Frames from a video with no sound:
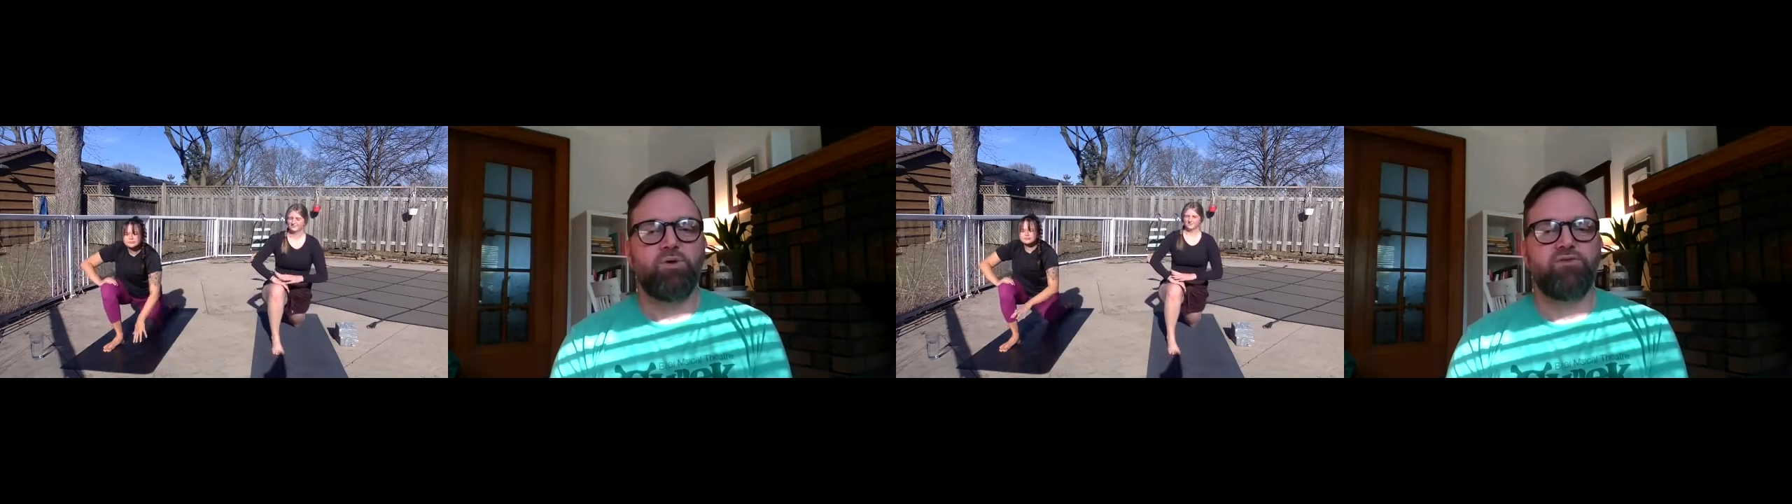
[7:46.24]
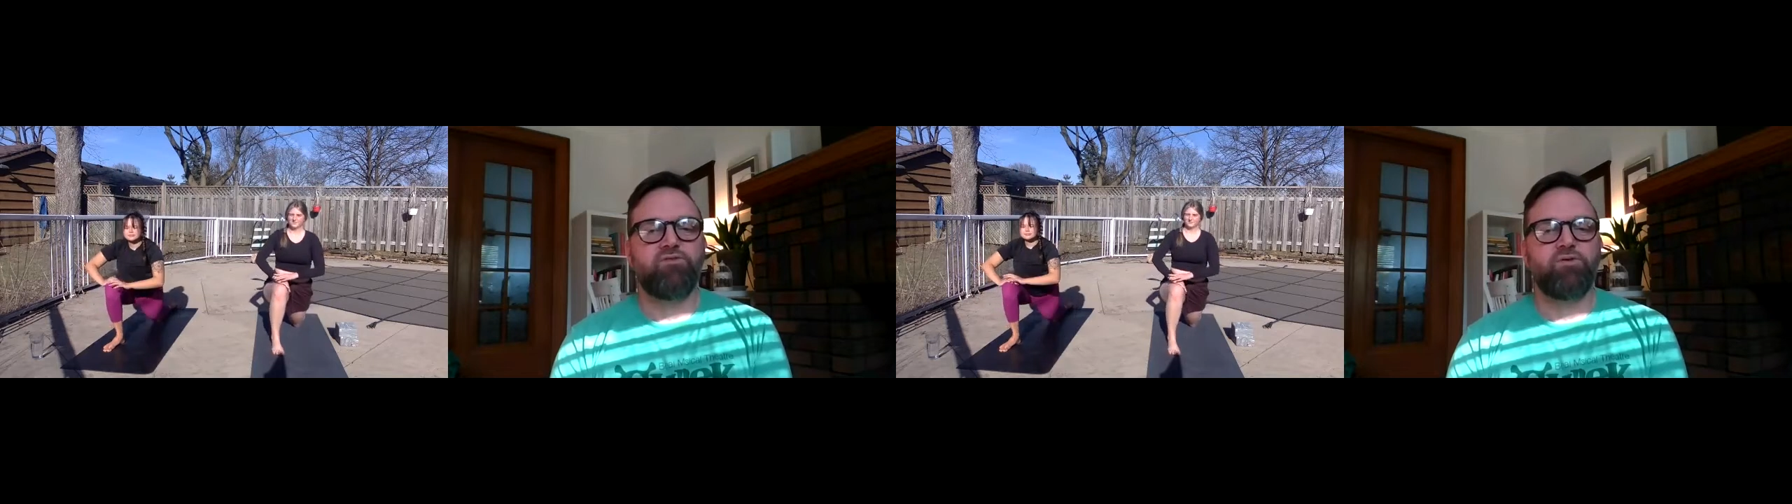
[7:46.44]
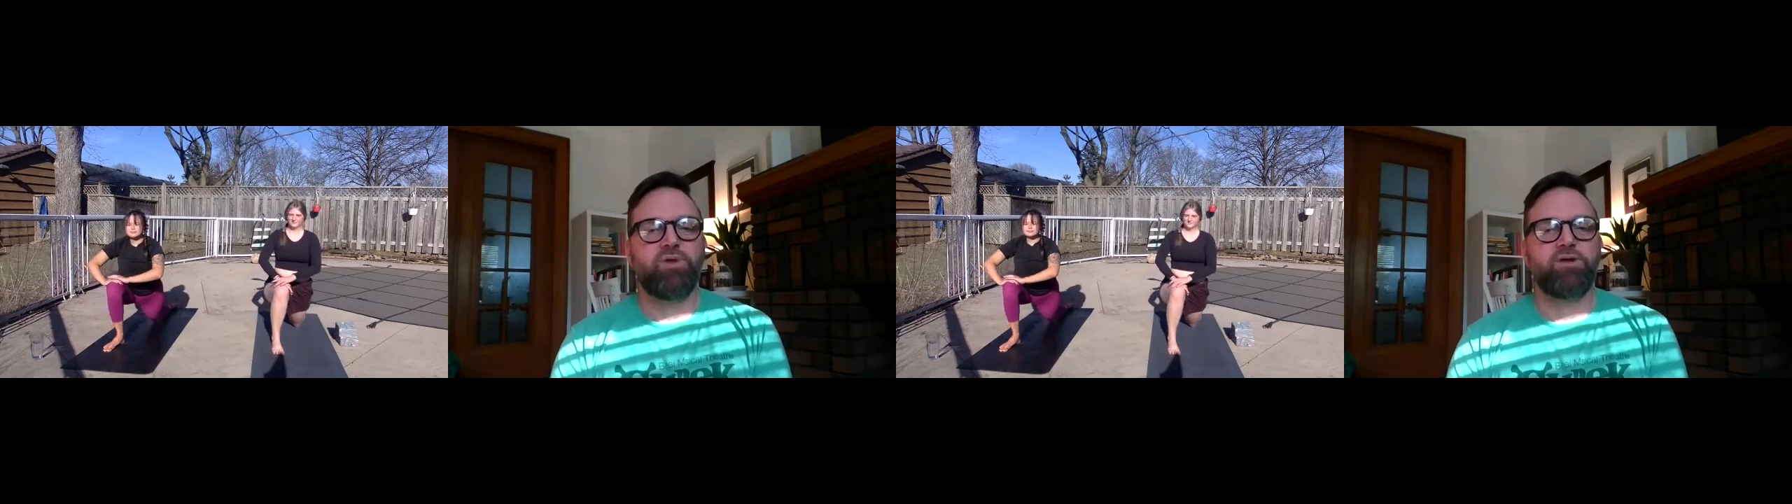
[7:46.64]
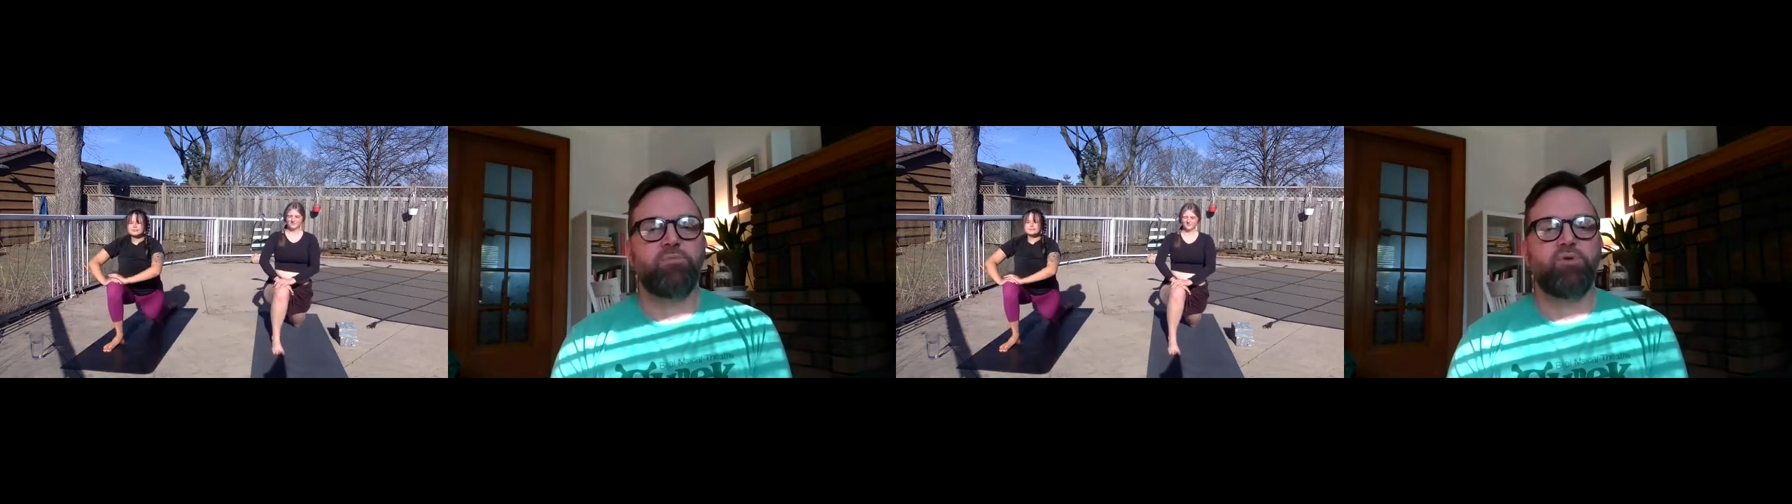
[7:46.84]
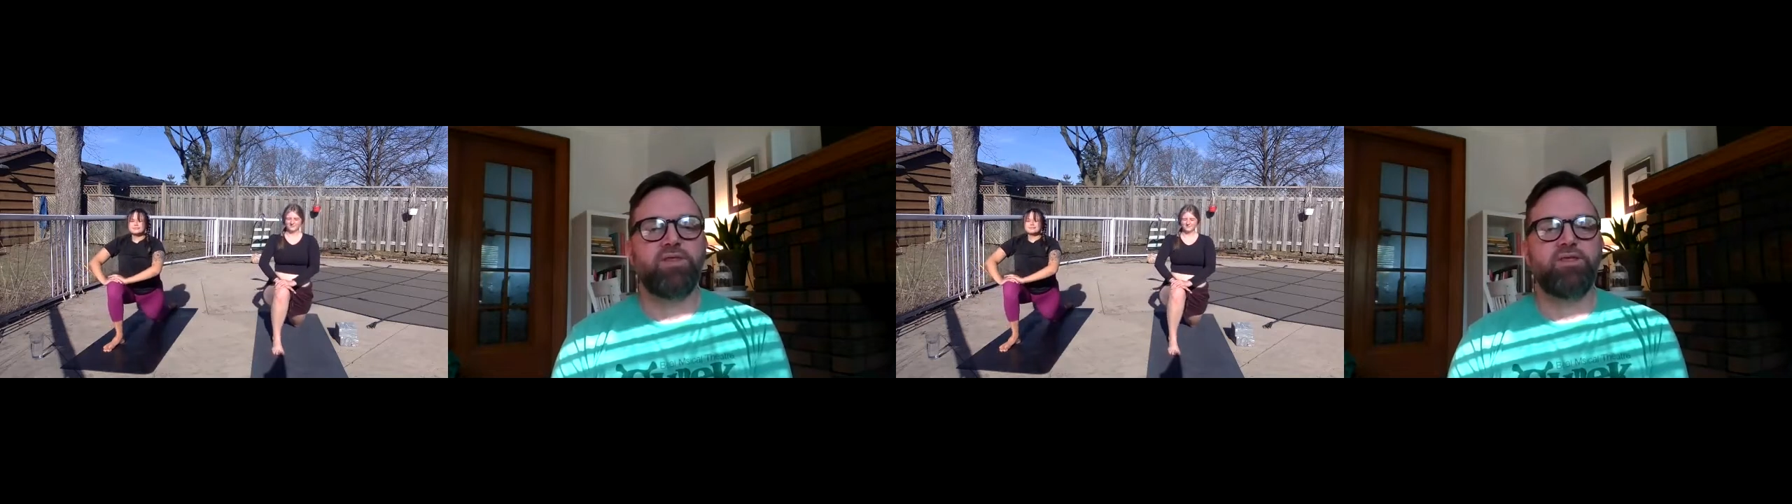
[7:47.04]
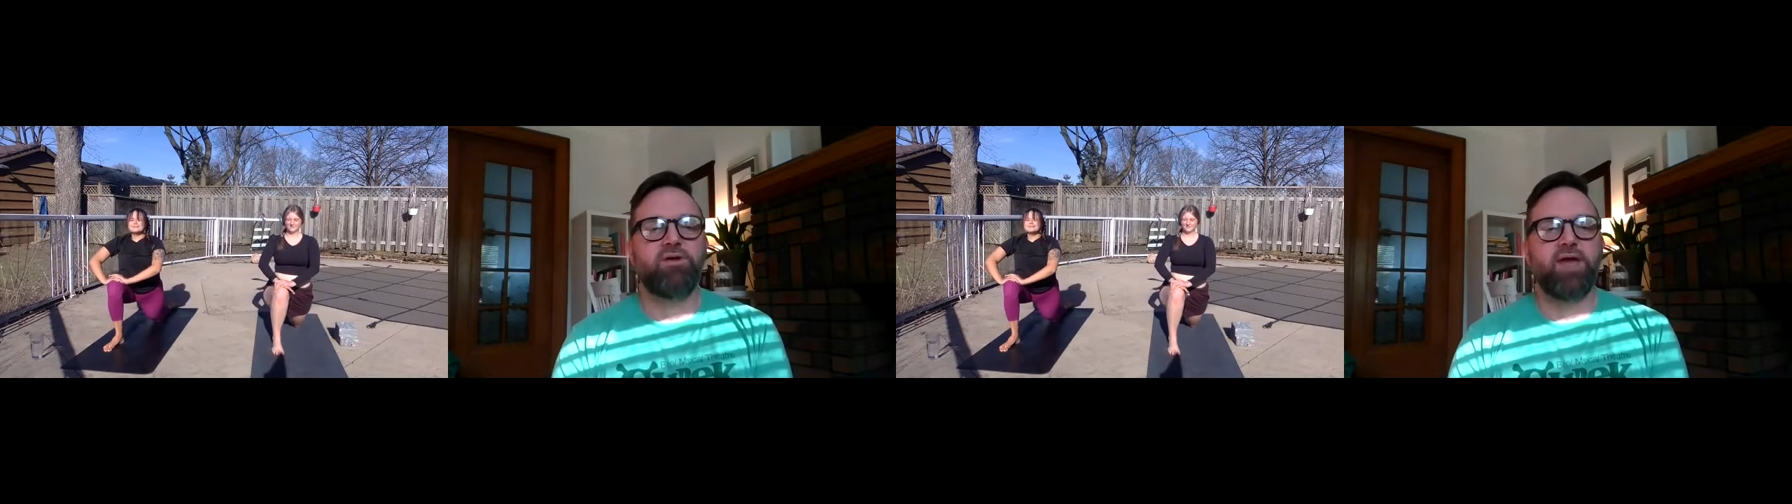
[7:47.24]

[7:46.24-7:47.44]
One full round of breath here.